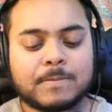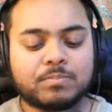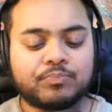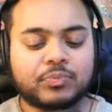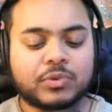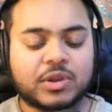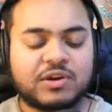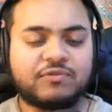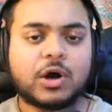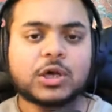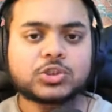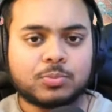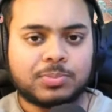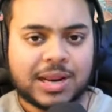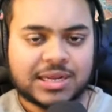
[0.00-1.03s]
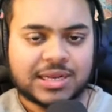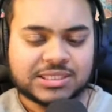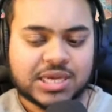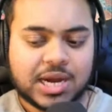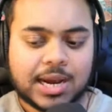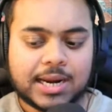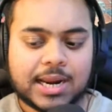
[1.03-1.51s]
if Arsenal play this
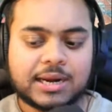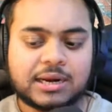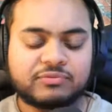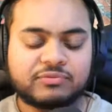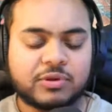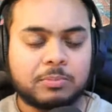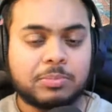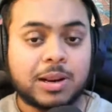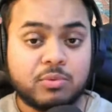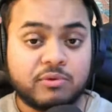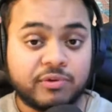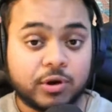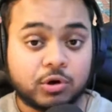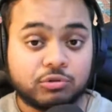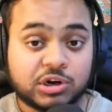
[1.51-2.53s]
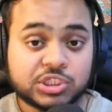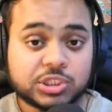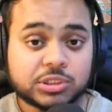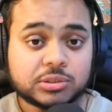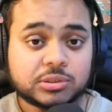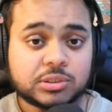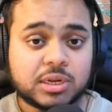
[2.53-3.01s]
high line, if they play with
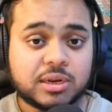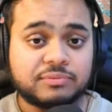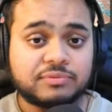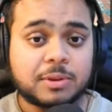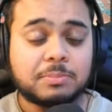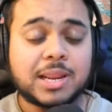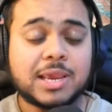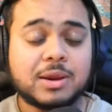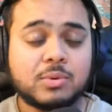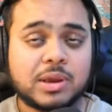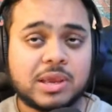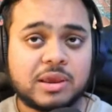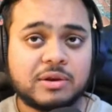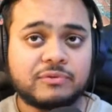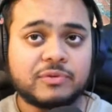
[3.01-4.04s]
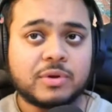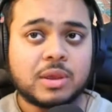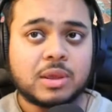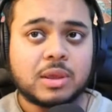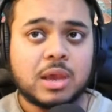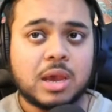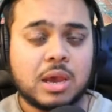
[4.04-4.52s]
aggression, and if they play with
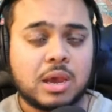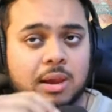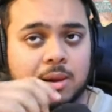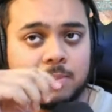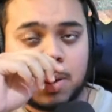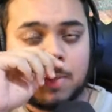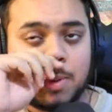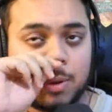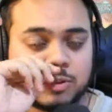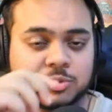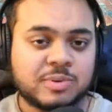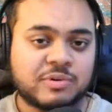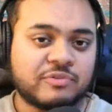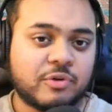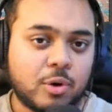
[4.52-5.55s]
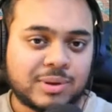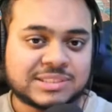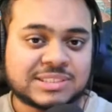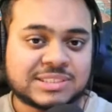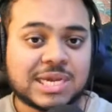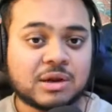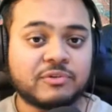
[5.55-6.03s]
Emil Smith-Rowe and
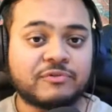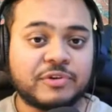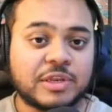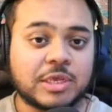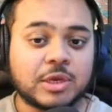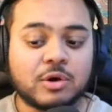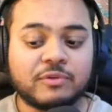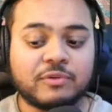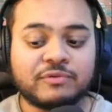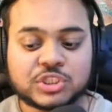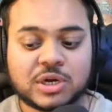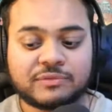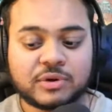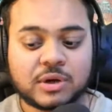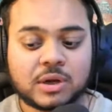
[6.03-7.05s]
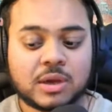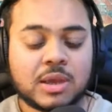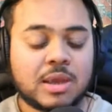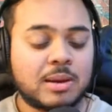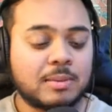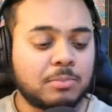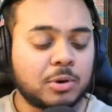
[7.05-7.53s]
Saka feeding off each other,
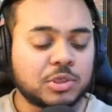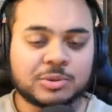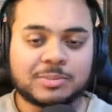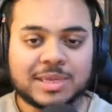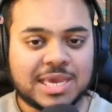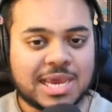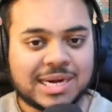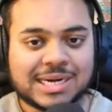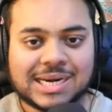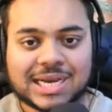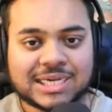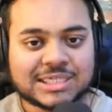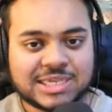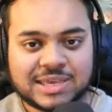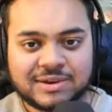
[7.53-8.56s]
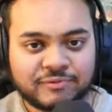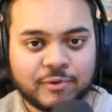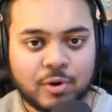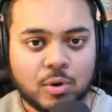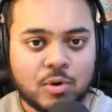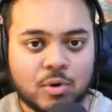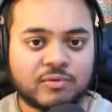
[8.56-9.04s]
possibly getting Lacazette
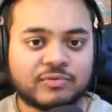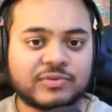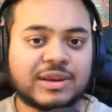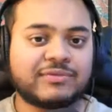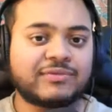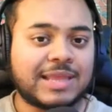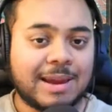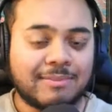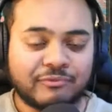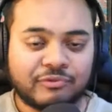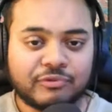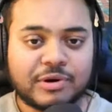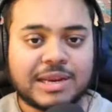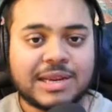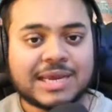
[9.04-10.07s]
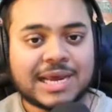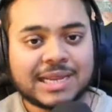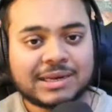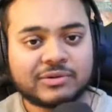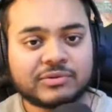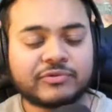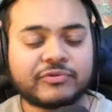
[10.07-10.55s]
involved, if them three
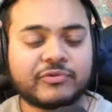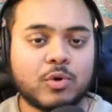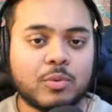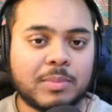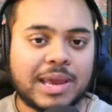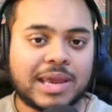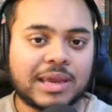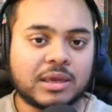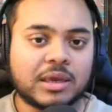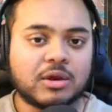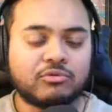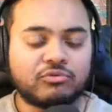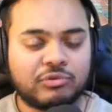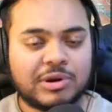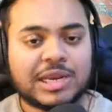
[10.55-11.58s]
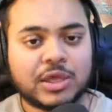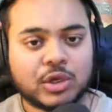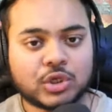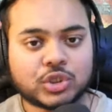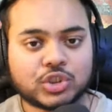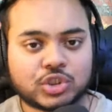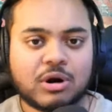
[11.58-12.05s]
can form a really
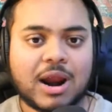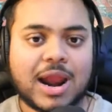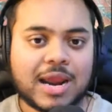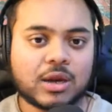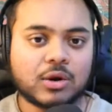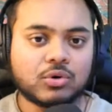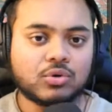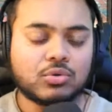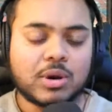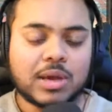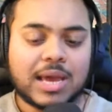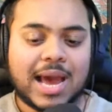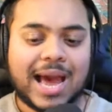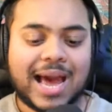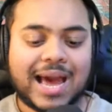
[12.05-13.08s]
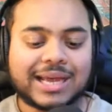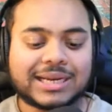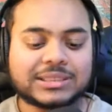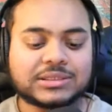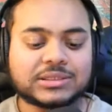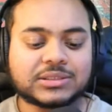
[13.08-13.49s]
good triangle and